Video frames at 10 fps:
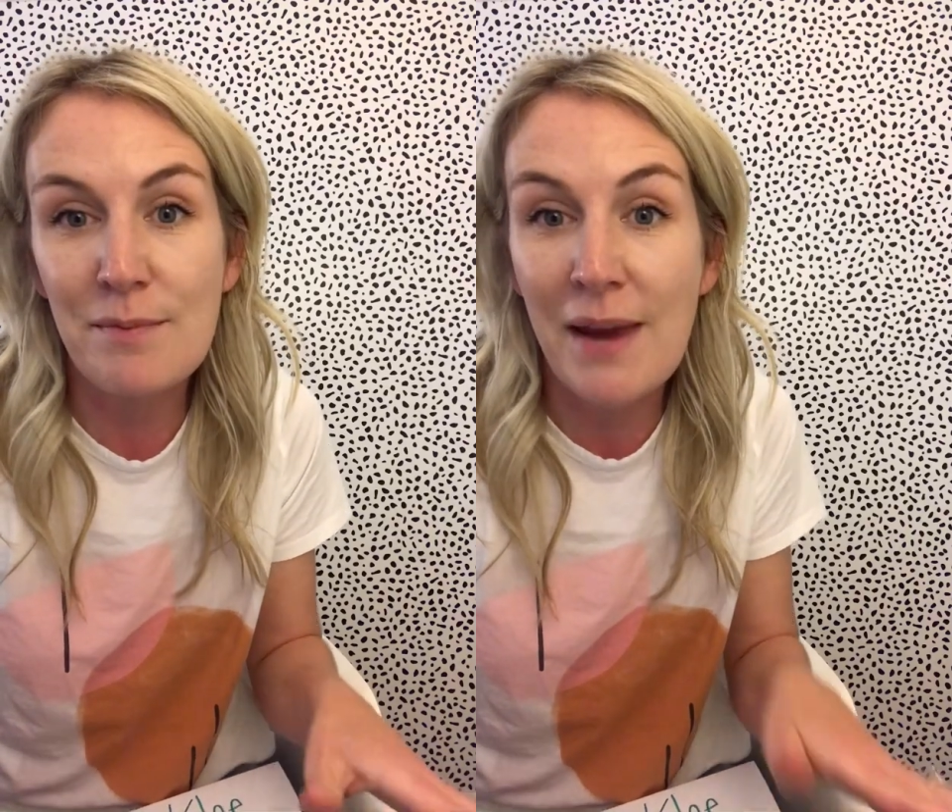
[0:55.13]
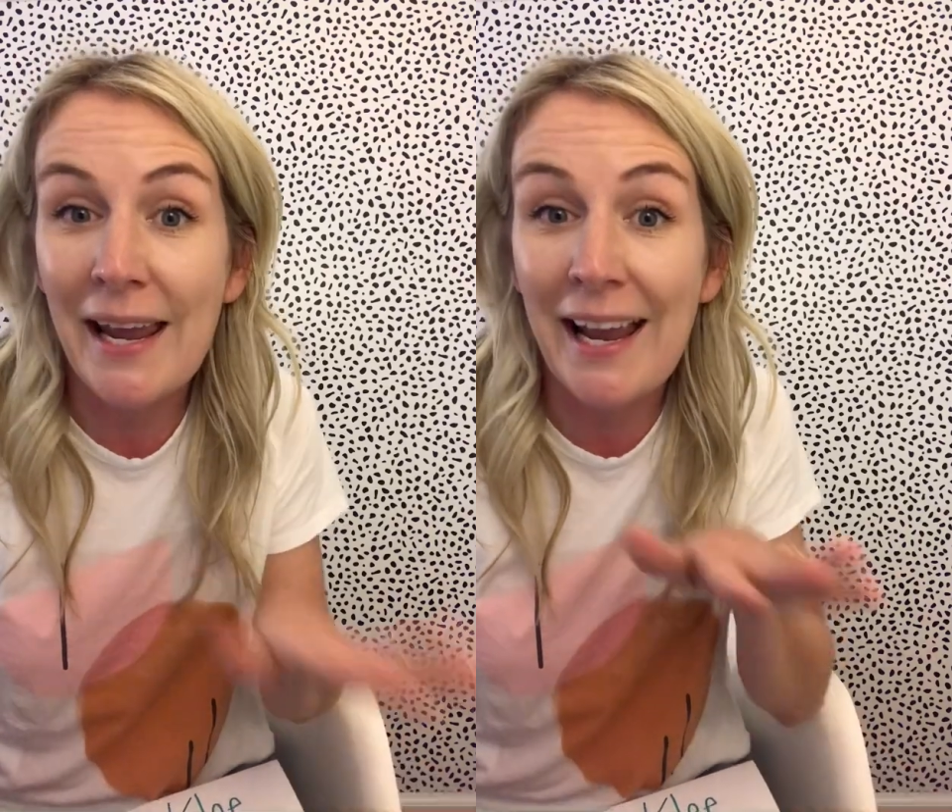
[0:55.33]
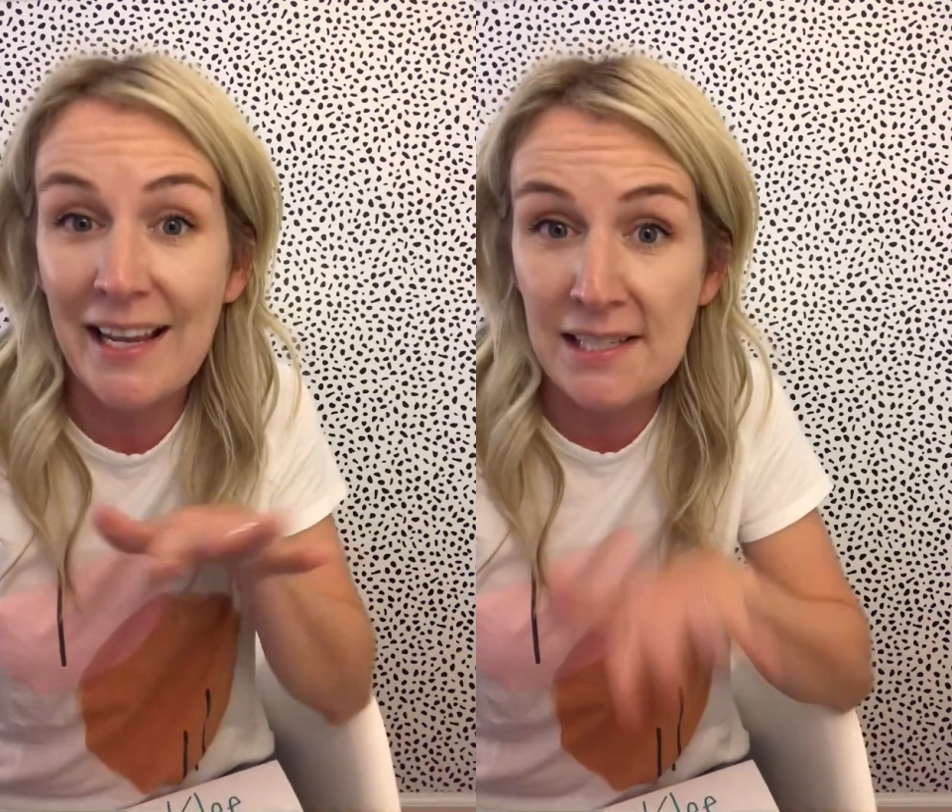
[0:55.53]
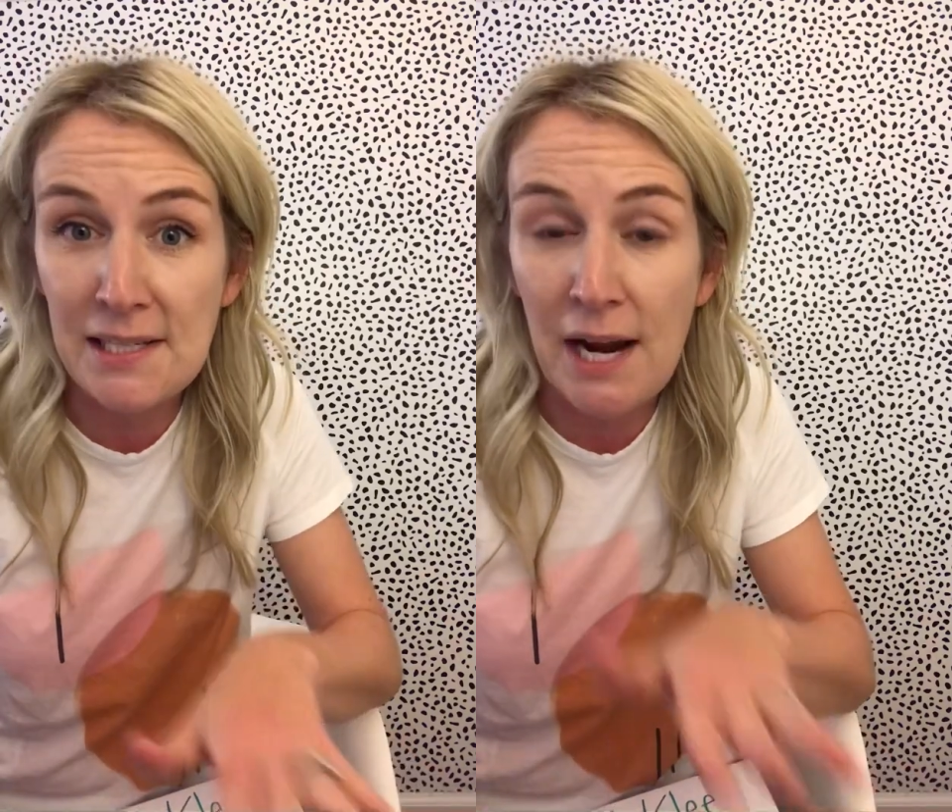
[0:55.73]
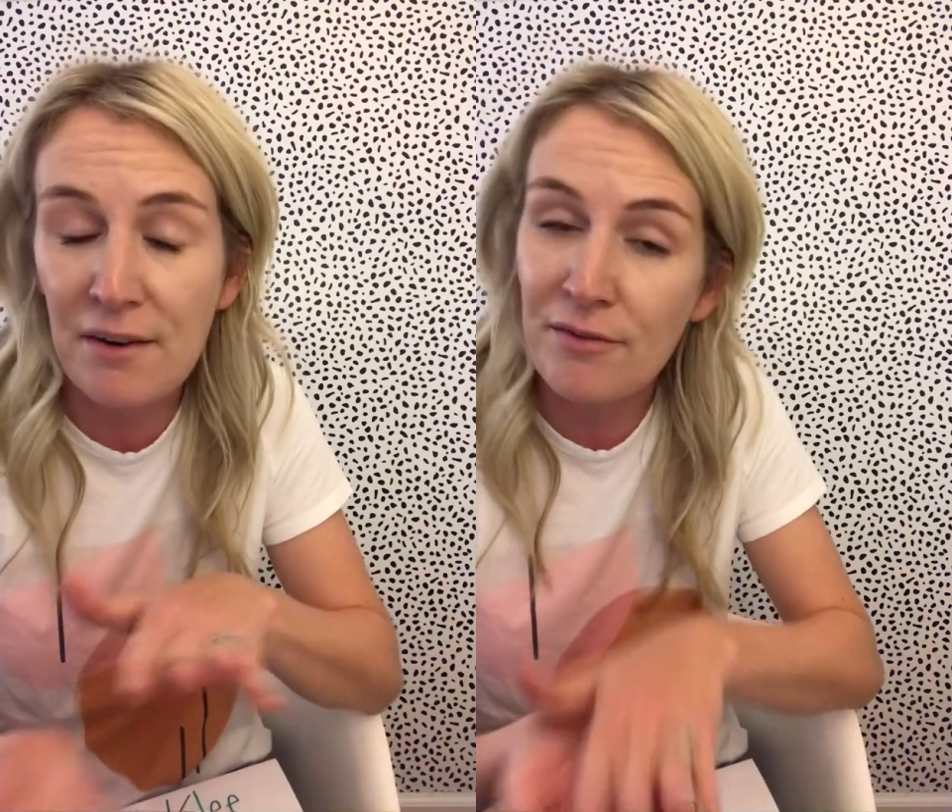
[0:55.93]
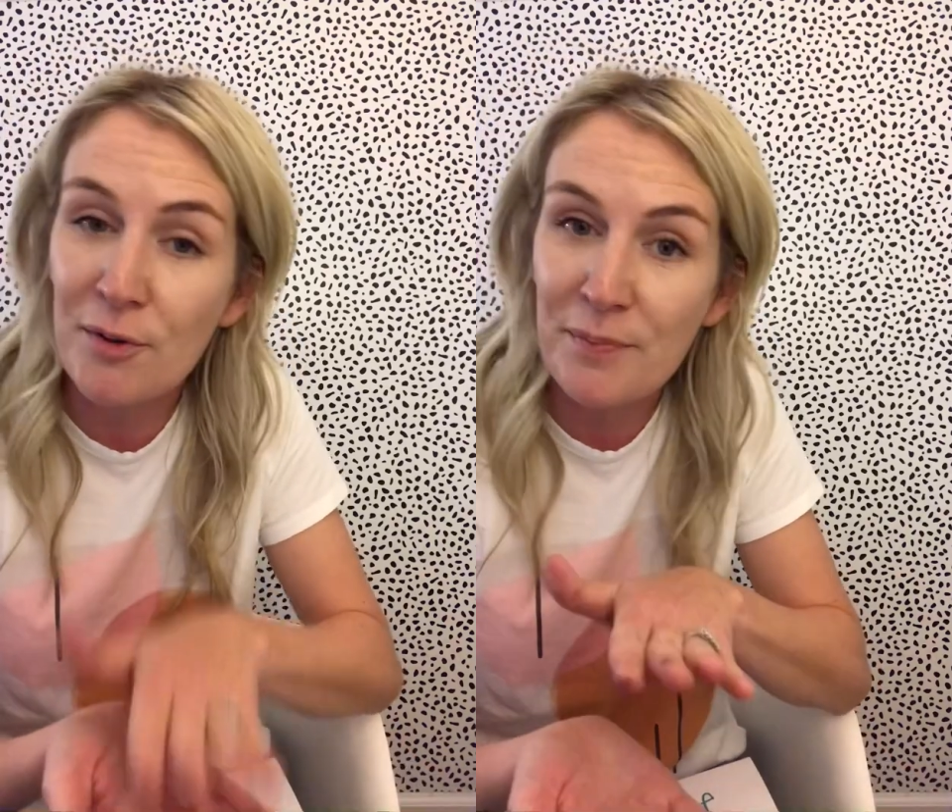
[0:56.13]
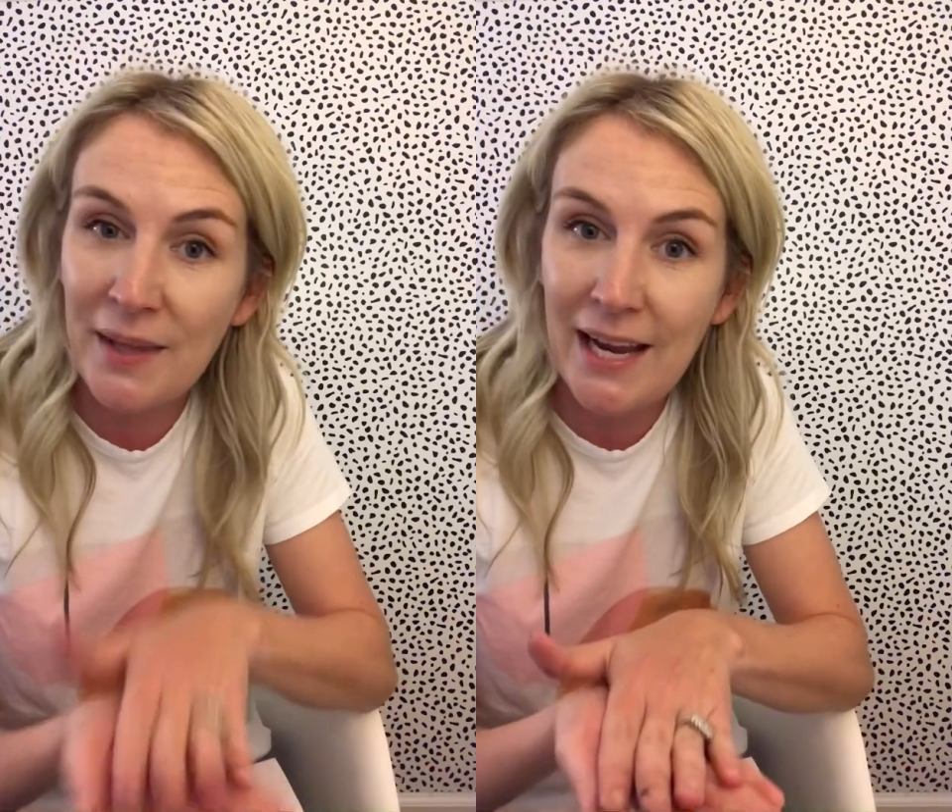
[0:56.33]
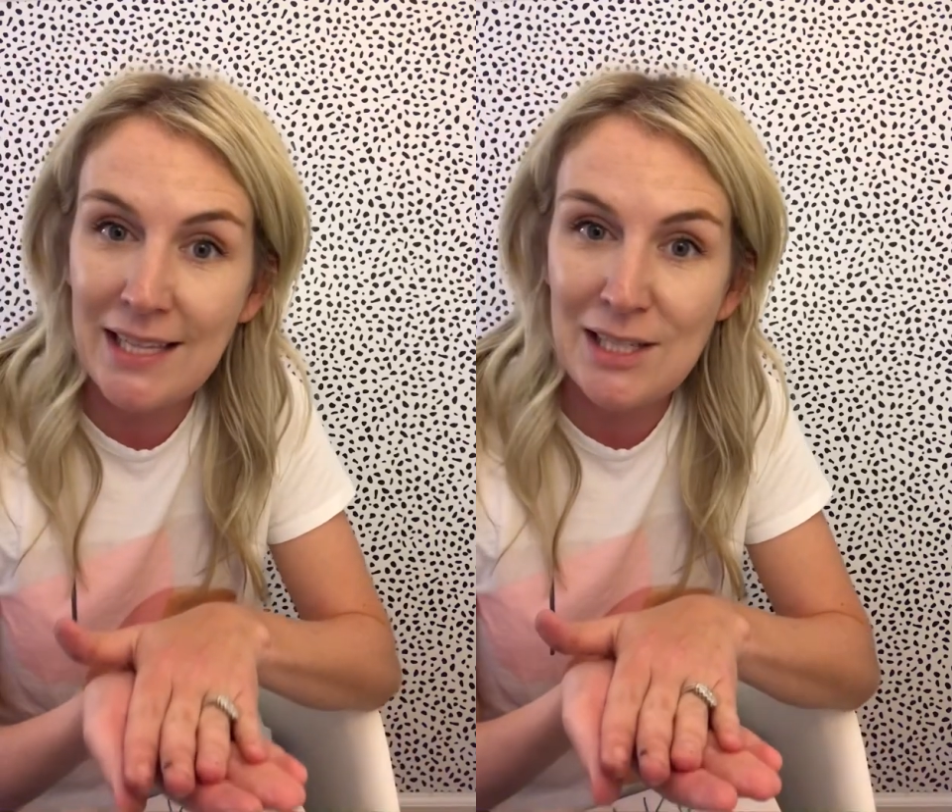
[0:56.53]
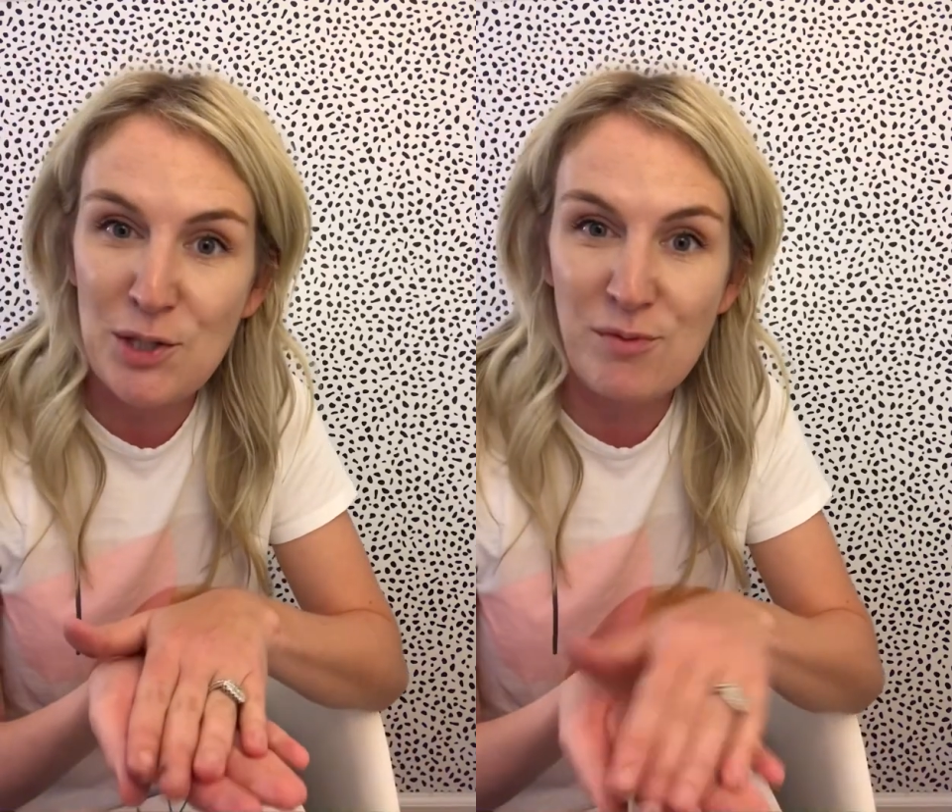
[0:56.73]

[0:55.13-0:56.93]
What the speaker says: printmaking on styrofoam plates.